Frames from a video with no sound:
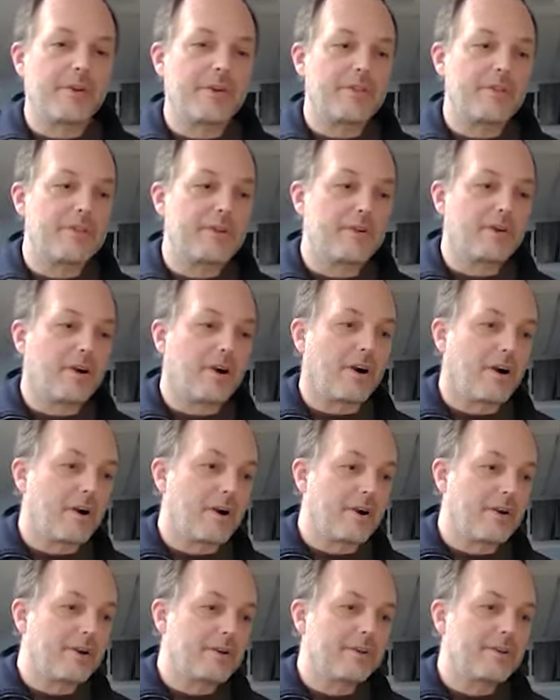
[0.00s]
There
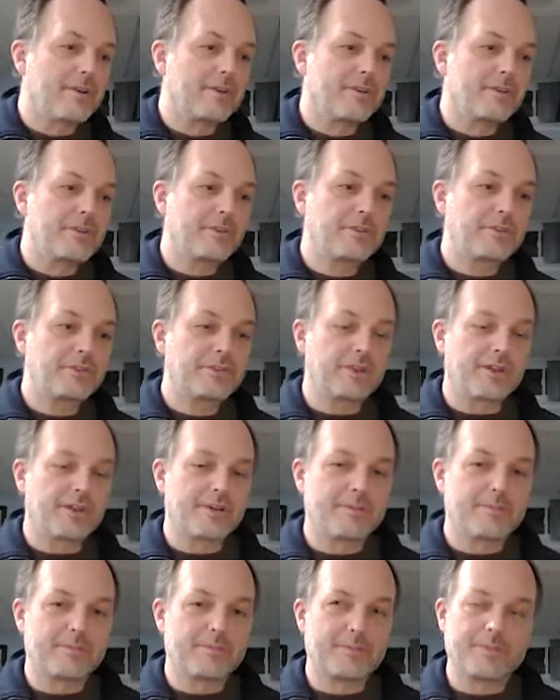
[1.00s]
are
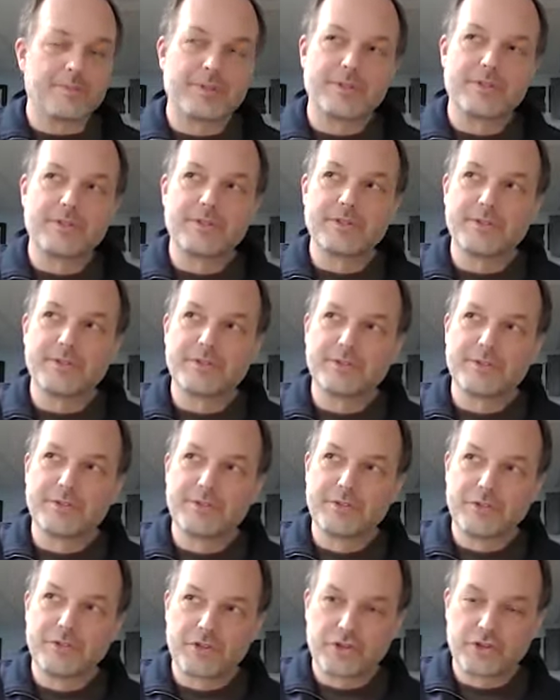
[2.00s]
some
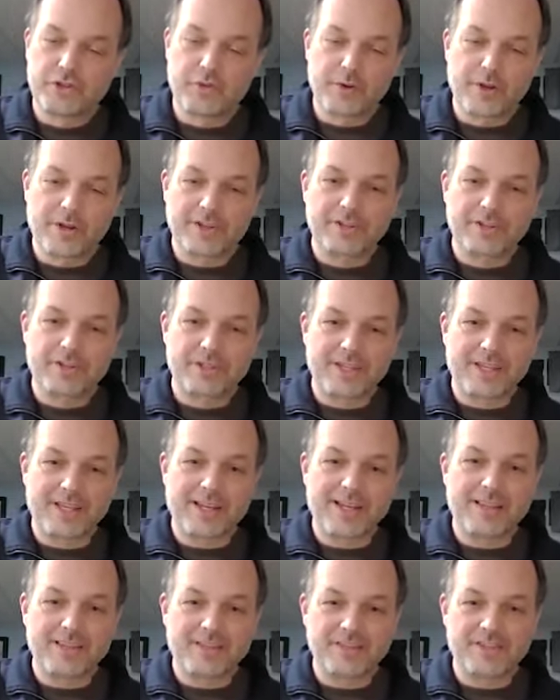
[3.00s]
tricks to
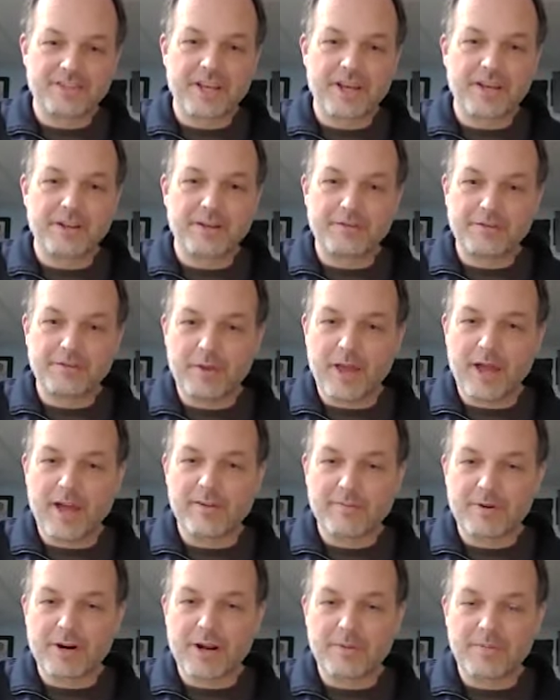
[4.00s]
getting this down if you
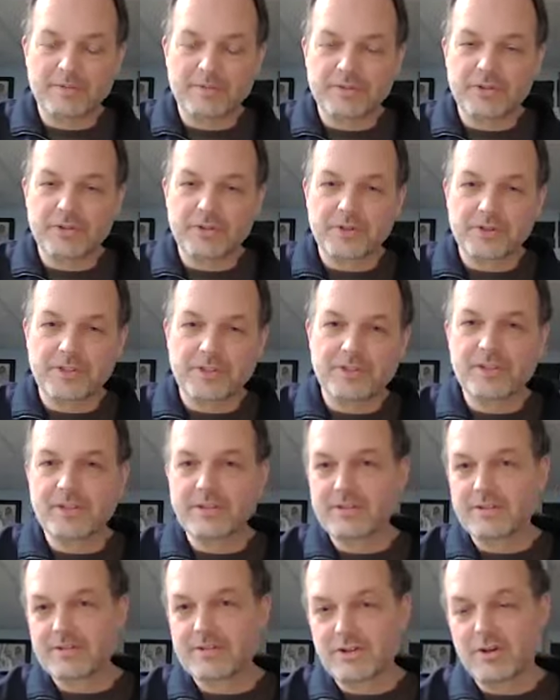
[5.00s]
have problems doing this,
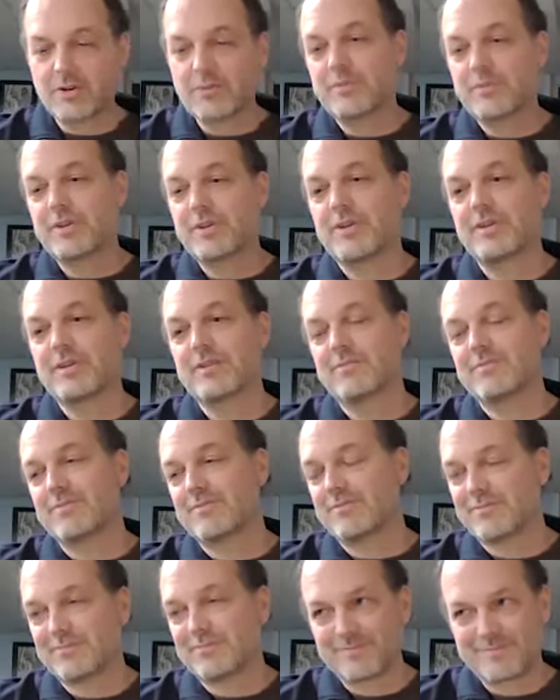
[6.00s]
and don't be
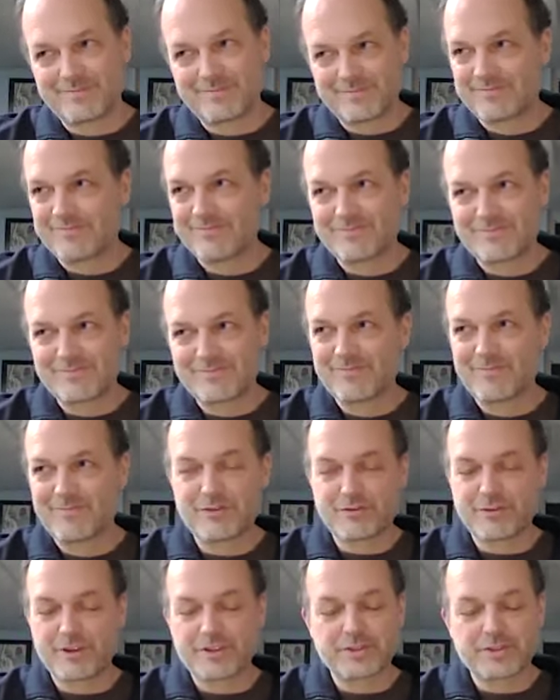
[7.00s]

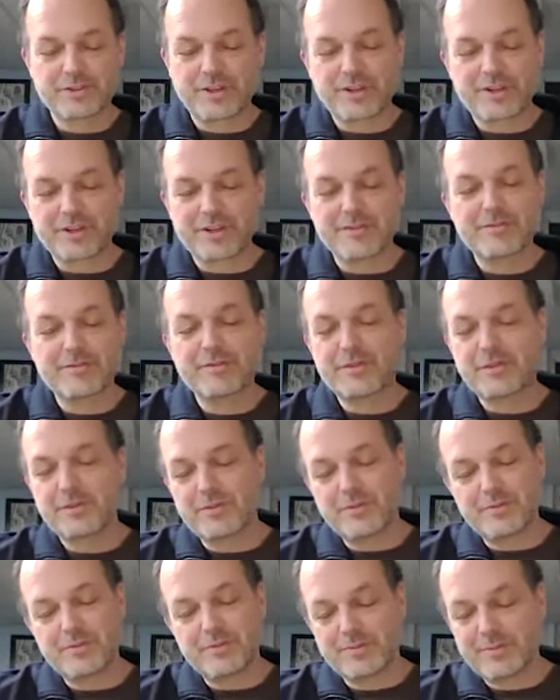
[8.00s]
frustrated if
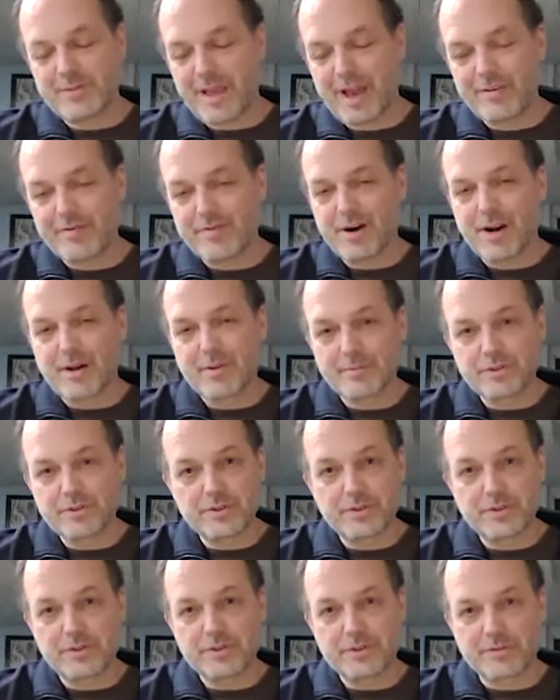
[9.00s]
you have problems
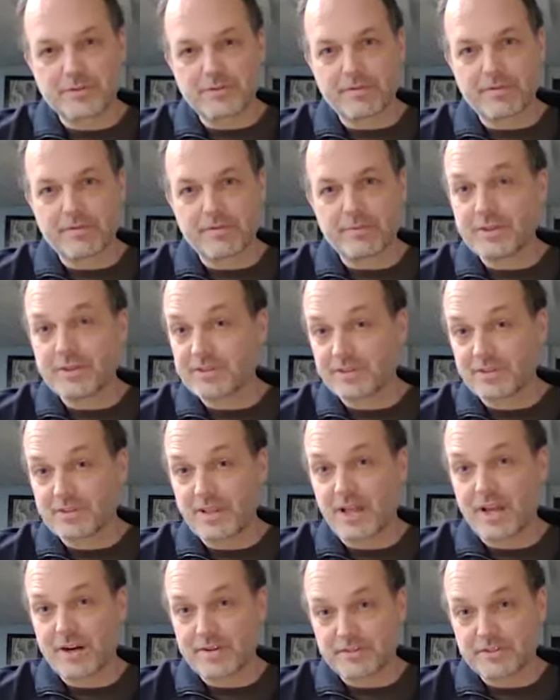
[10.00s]
doing the shuffle field, because a
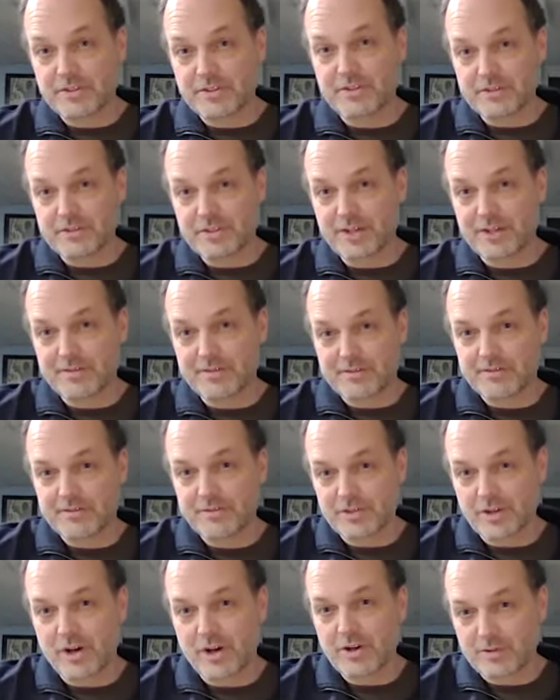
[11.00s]
lot of students that I've
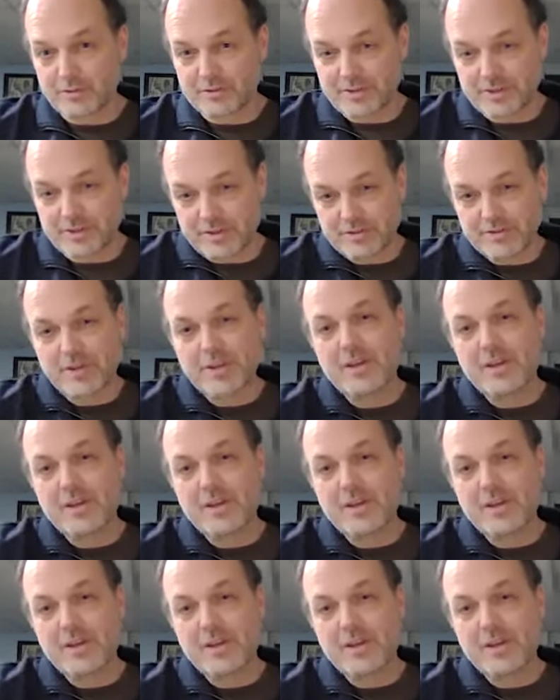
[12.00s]
taught over the years